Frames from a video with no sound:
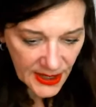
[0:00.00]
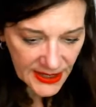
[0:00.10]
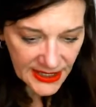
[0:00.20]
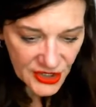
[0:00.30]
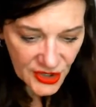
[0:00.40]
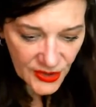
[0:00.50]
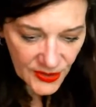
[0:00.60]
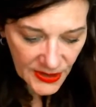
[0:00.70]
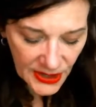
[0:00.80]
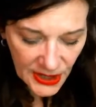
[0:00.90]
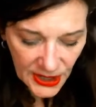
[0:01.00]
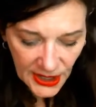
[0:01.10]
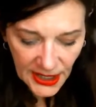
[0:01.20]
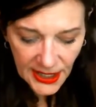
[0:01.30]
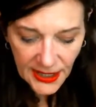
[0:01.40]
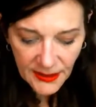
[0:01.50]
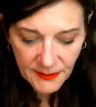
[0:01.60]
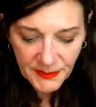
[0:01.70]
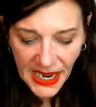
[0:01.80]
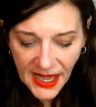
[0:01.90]
get your
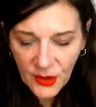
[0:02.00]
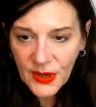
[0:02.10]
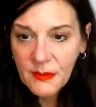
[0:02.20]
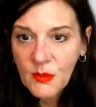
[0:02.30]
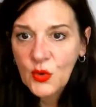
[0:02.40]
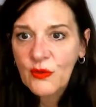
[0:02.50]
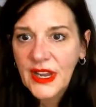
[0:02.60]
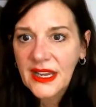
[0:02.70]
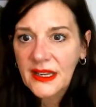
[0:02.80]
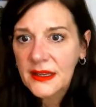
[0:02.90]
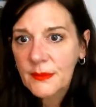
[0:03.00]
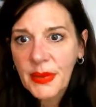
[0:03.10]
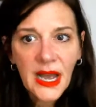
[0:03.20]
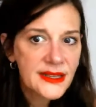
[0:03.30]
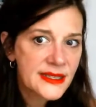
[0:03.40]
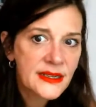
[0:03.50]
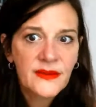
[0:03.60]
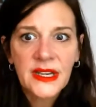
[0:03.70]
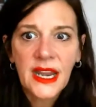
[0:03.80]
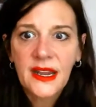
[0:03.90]
battery moving, positive
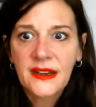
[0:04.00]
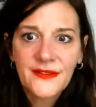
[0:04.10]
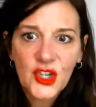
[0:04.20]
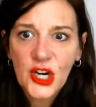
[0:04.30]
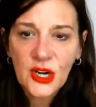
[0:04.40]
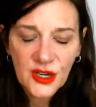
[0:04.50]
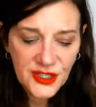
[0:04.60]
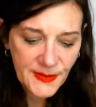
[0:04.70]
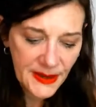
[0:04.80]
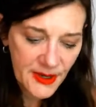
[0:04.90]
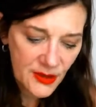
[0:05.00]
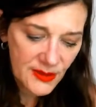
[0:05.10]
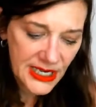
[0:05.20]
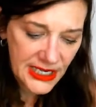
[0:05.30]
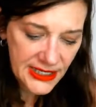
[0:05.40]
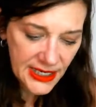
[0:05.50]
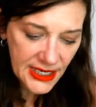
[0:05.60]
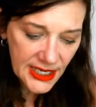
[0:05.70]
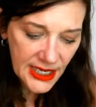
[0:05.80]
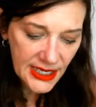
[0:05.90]
and negative charge. Maybe you need
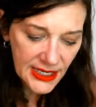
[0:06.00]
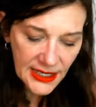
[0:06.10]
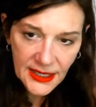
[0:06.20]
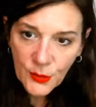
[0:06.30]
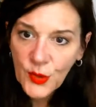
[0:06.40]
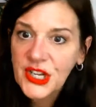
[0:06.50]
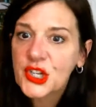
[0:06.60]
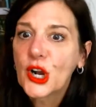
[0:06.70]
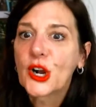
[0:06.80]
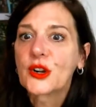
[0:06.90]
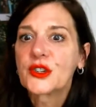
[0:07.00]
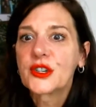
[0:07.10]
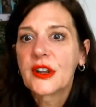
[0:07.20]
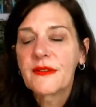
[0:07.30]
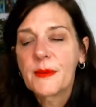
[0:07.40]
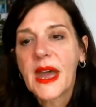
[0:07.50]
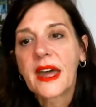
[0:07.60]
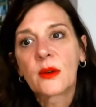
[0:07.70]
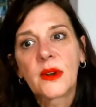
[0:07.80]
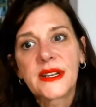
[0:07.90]
a recharge of the
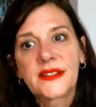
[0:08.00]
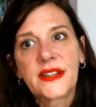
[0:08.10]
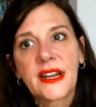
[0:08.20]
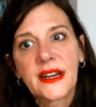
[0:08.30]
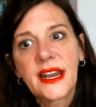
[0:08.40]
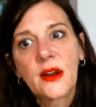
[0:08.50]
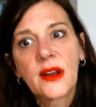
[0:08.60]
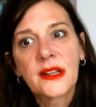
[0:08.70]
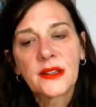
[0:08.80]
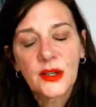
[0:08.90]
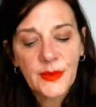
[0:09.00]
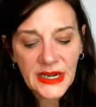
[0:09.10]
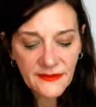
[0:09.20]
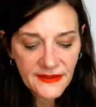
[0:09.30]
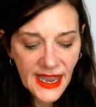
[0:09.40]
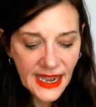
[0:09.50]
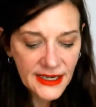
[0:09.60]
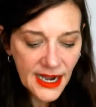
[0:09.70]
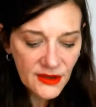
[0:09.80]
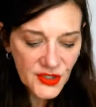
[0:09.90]
batteries, and hearing a little bit of that.
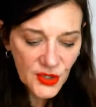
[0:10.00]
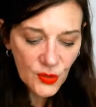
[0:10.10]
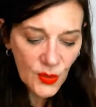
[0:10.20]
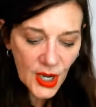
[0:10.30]
Now, so